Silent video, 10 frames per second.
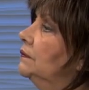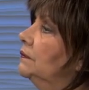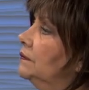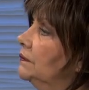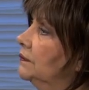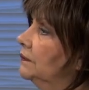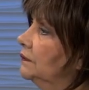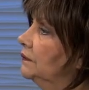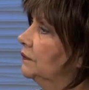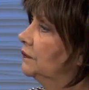
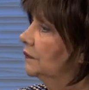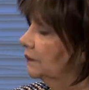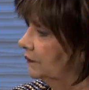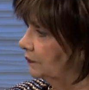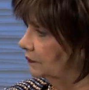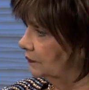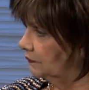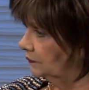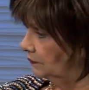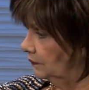
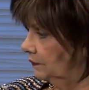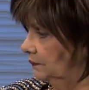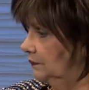No words are spoken by the person on screen.